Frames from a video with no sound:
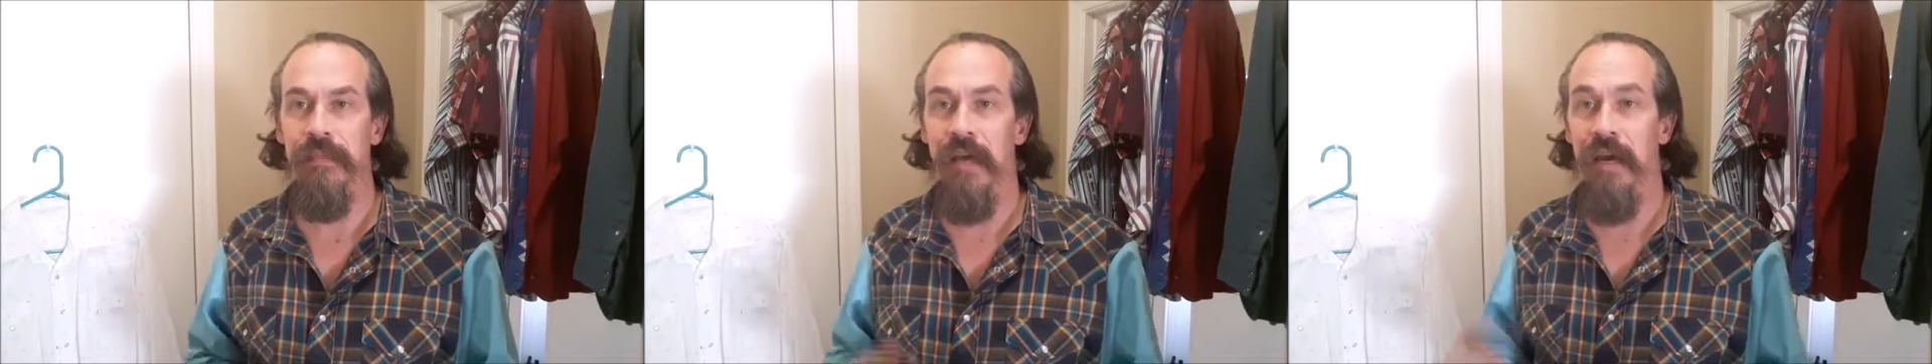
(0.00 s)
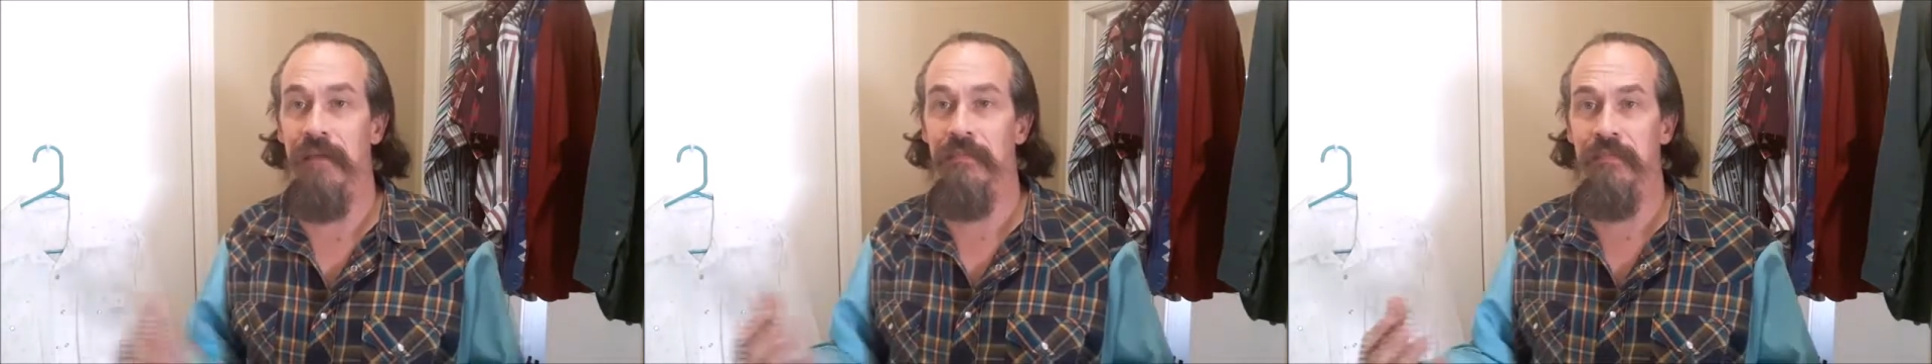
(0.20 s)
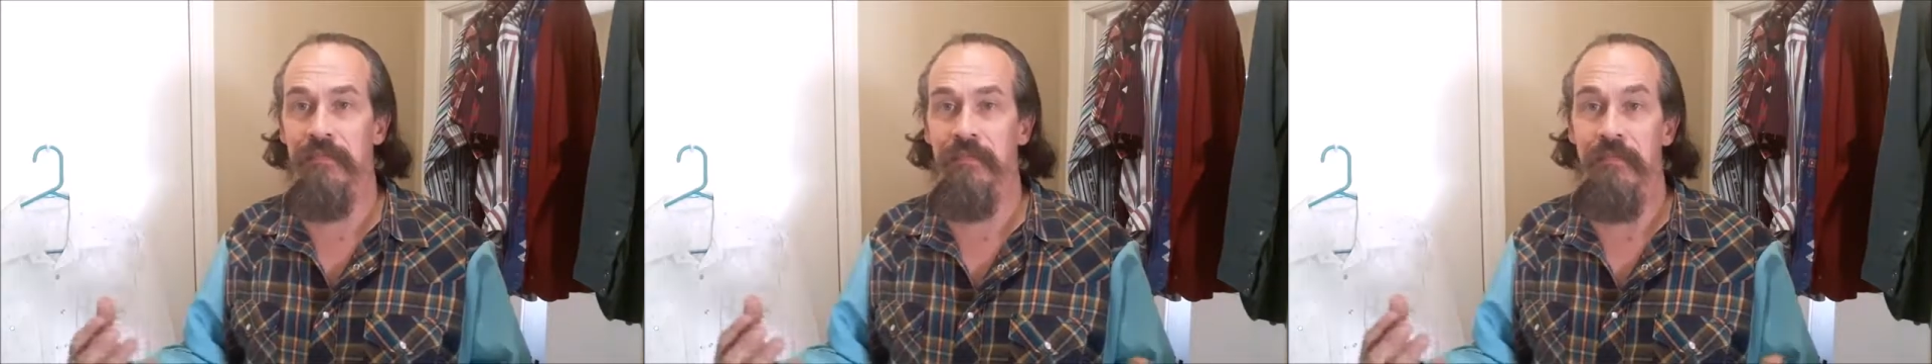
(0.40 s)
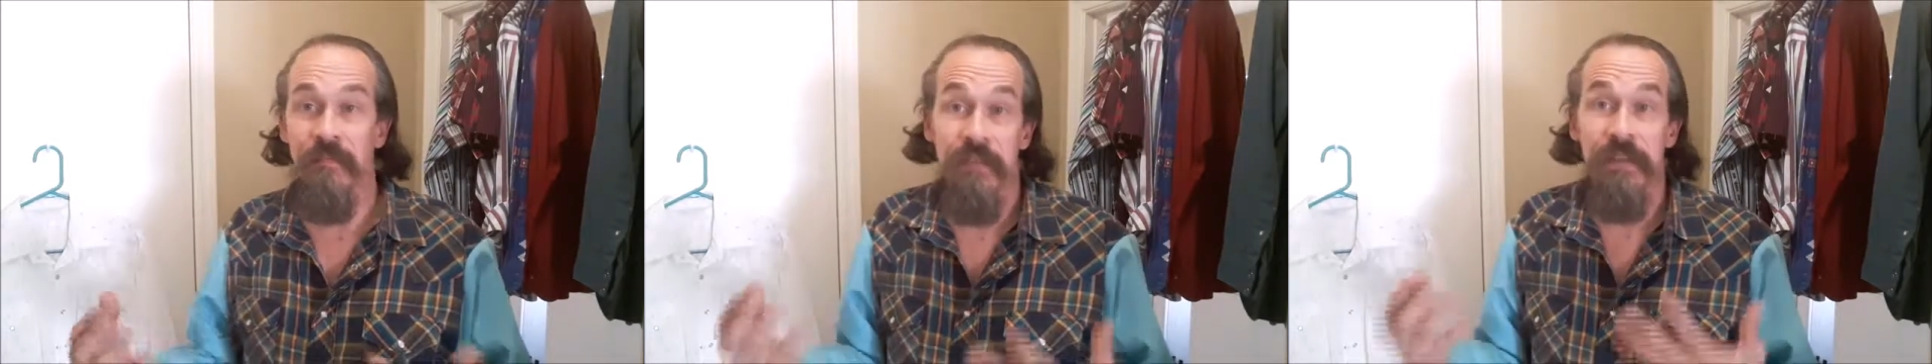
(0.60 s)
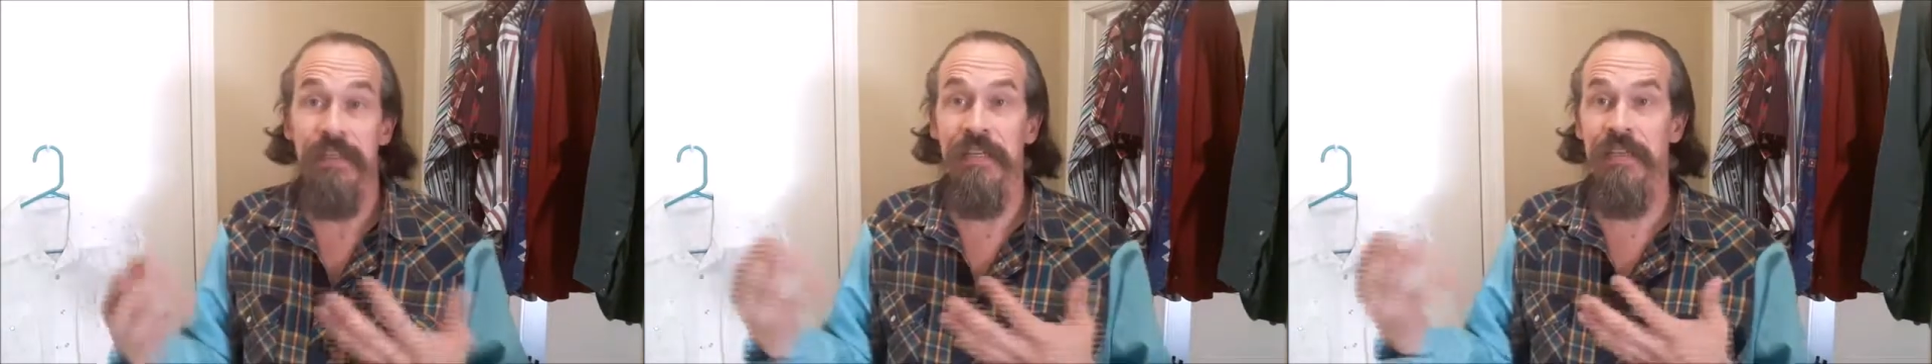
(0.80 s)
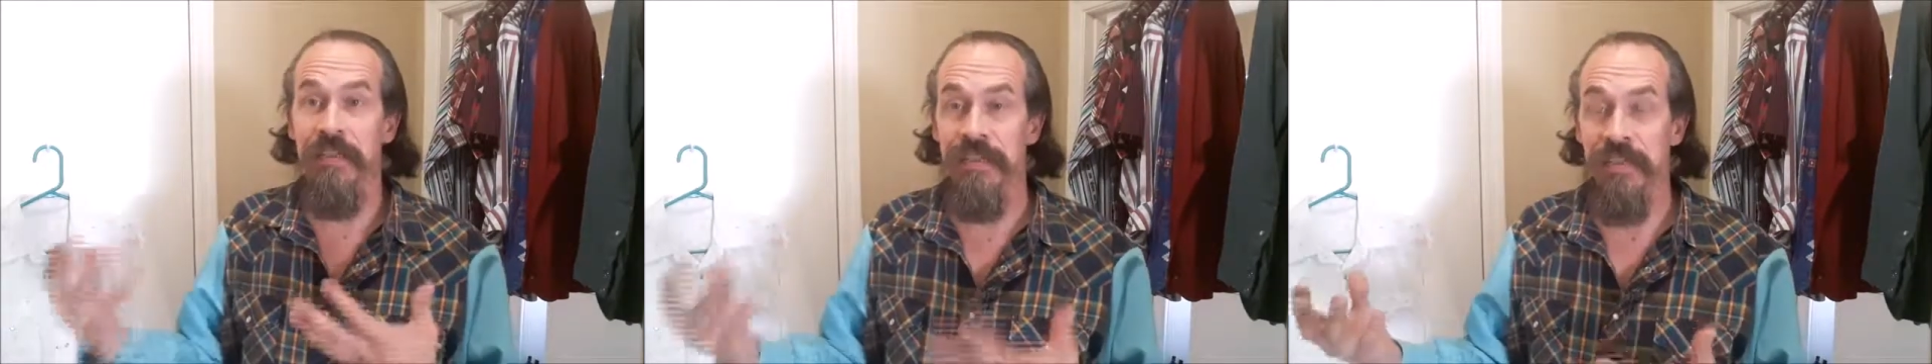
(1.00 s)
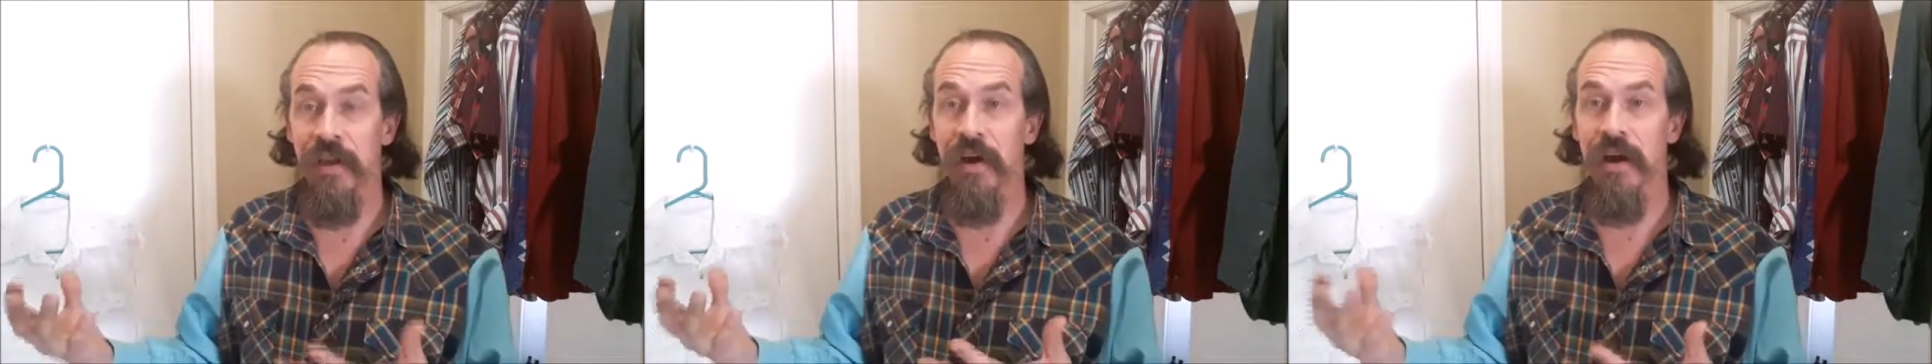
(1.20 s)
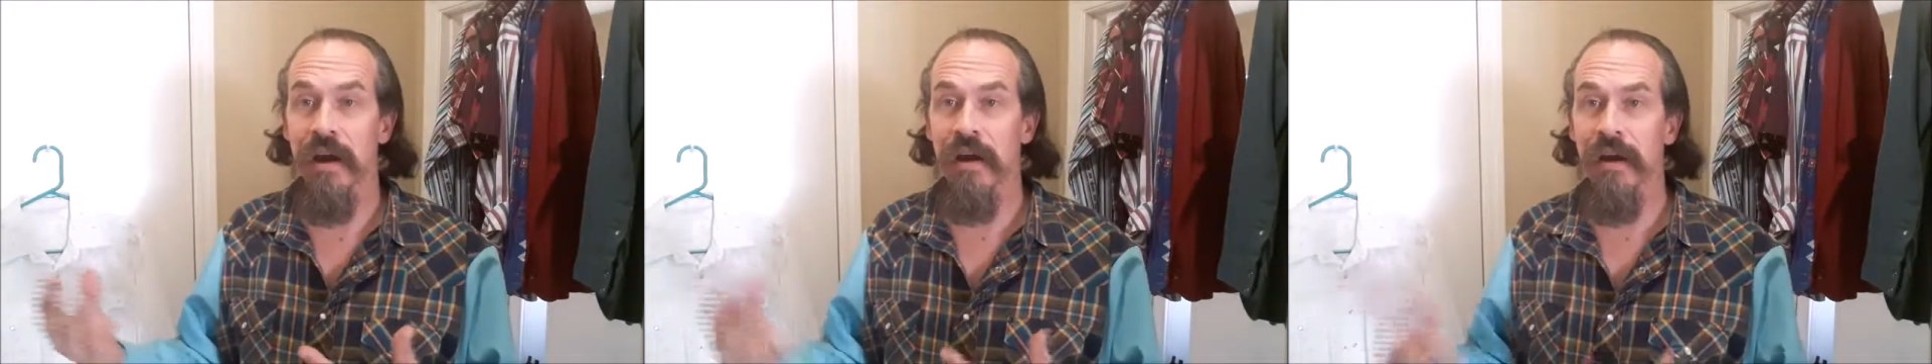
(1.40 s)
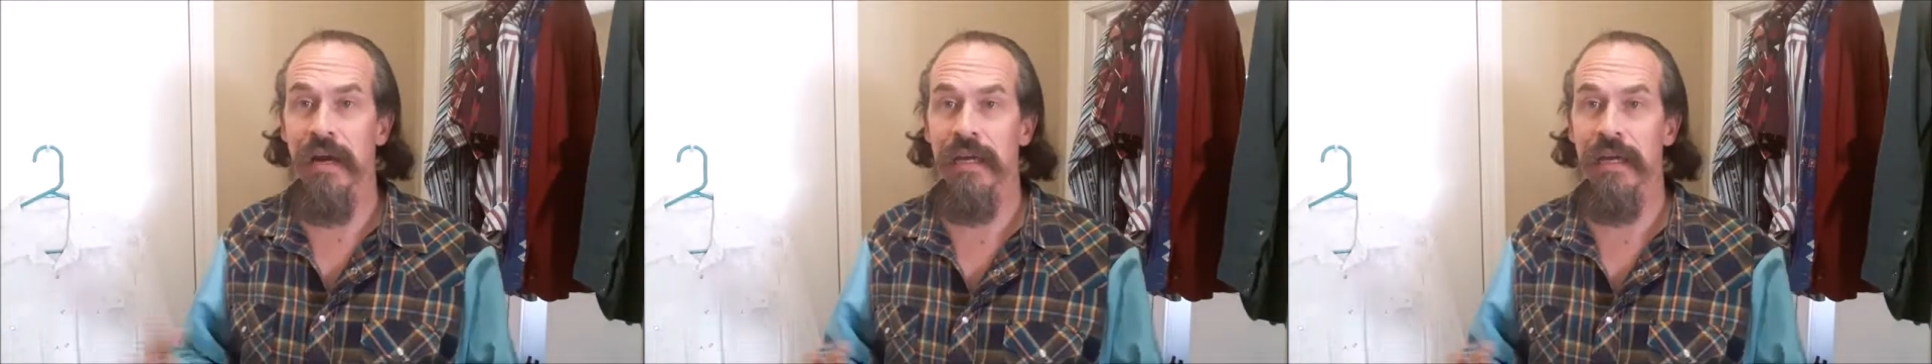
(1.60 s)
I'm Vintage Star.